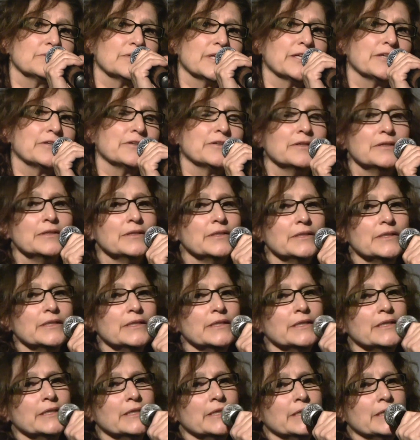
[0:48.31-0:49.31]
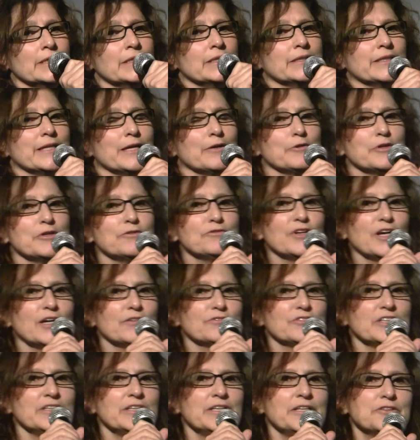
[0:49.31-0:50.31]
like they were
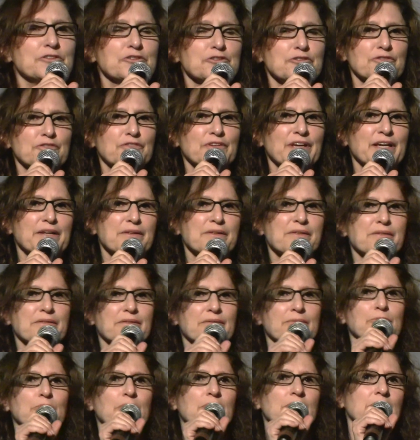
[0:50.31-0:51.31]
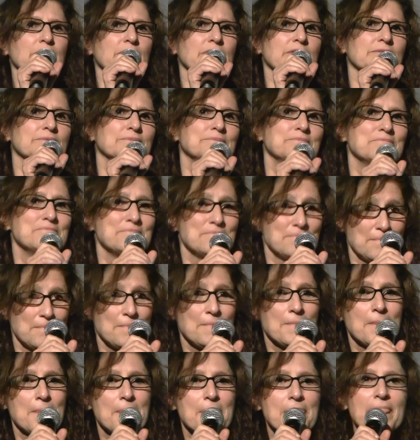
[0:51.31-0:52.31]
involved in interfaith work.
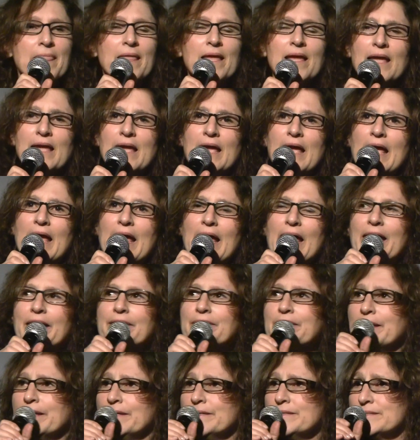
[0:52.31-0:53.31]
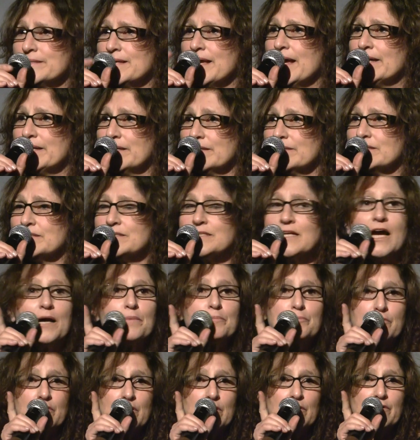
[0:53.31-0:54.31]
And they sat at the
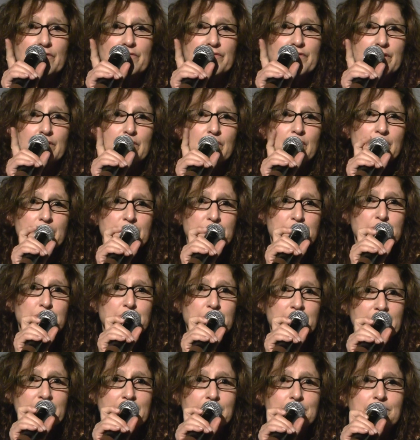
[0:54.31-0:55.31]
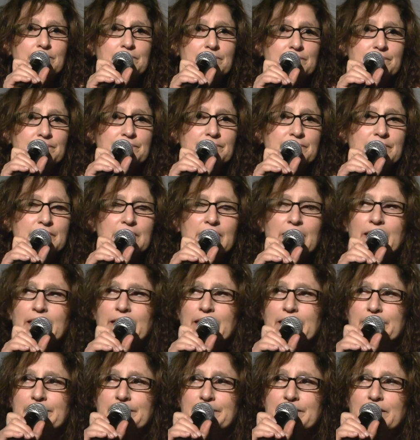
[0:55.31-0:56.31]
top row of the auditorium.
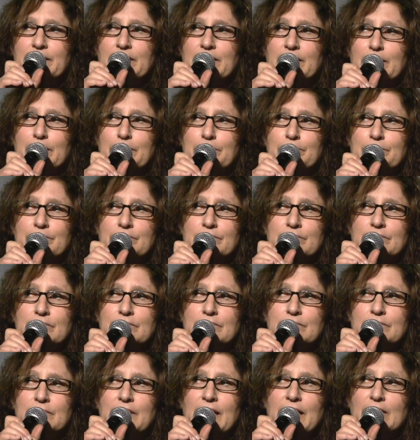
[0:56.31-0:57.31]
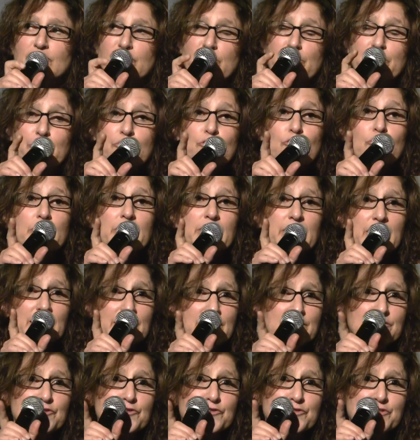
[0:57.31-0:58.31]
And actually the
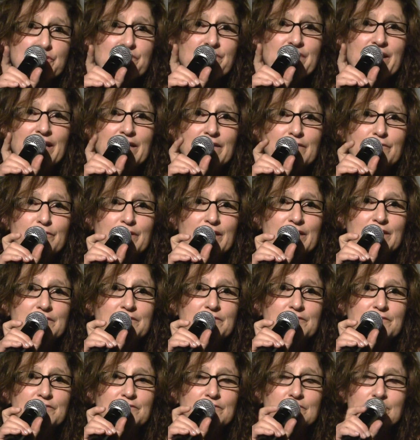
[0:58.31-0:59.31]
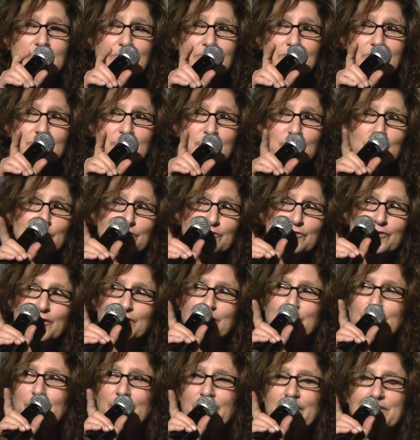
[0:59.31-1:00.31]
organizers of that event took
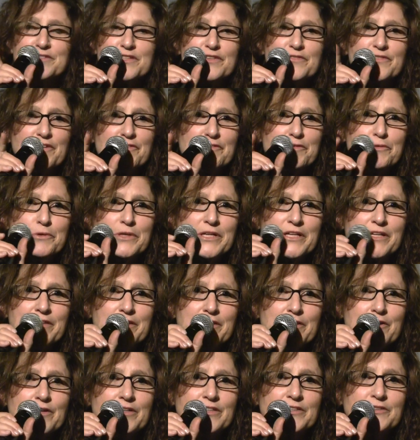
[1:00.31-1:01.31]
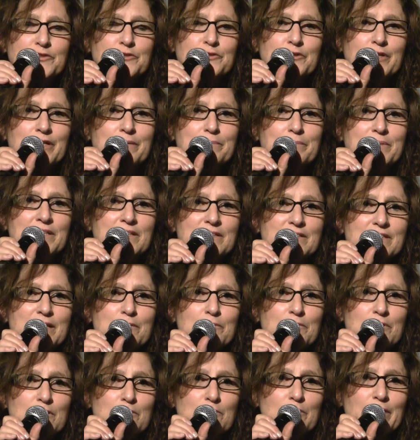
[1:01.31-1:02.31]
photographs of everyone in the auditorium because
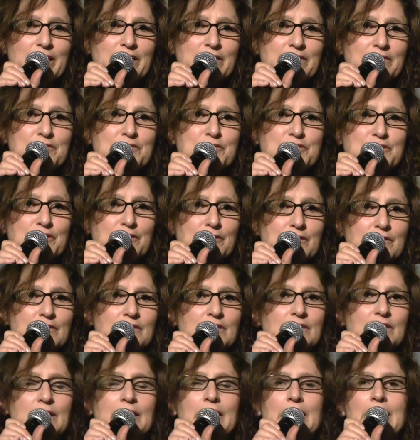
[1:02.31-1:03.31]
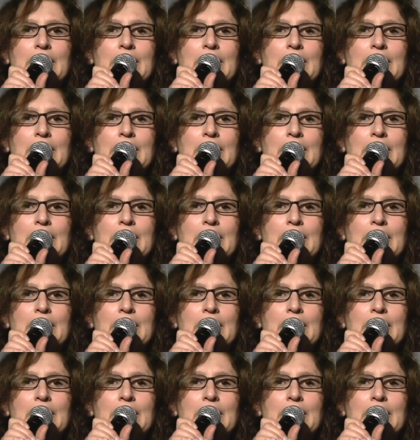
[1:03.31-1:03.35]
they were quite concerned.